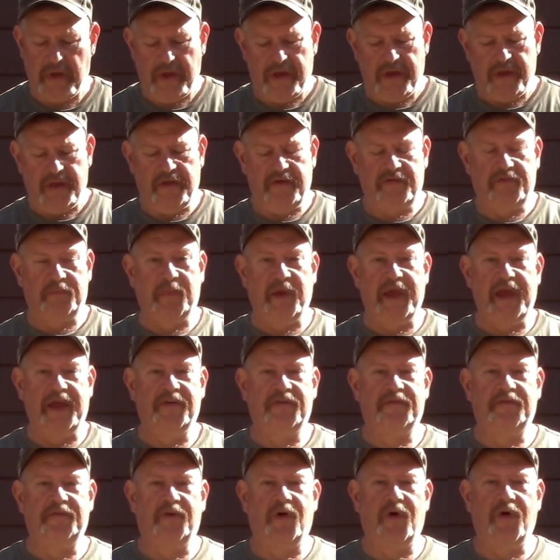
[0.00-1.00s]
I don't know
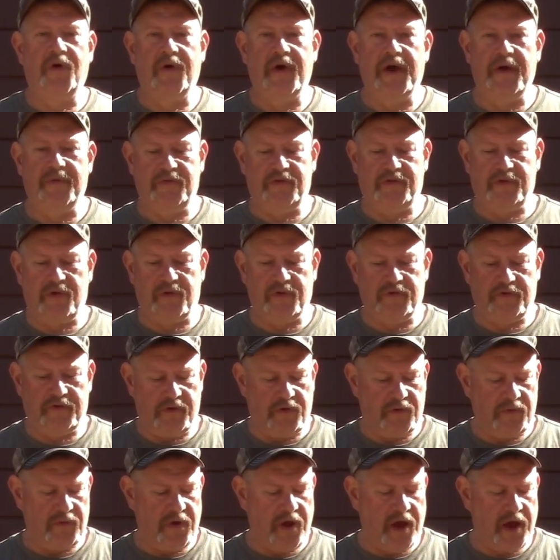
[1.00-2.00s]
what happened here.
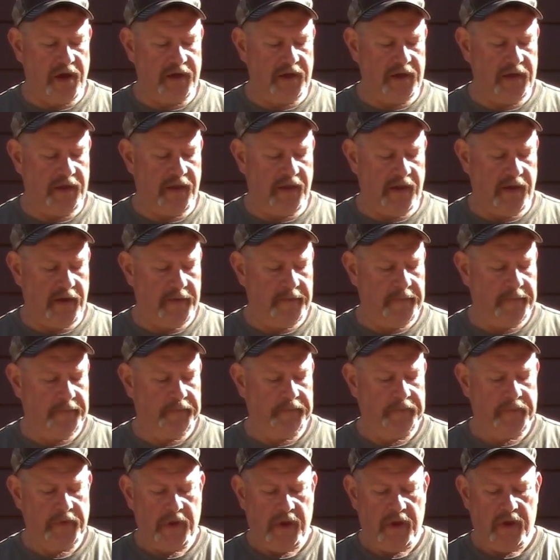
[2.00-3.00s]
Something happened with
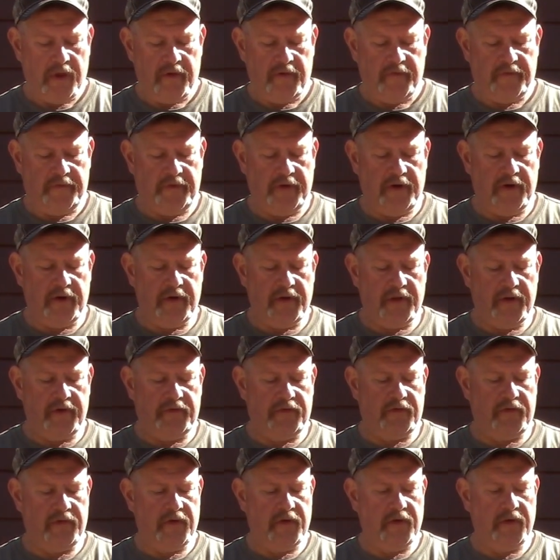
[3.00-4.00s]
the audio. I
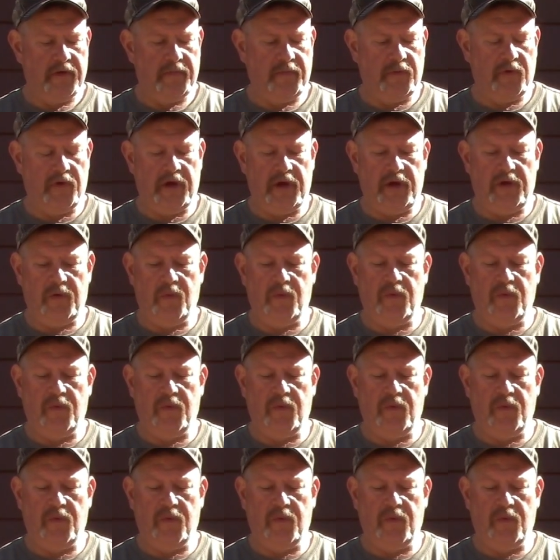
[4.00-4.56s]
apologize.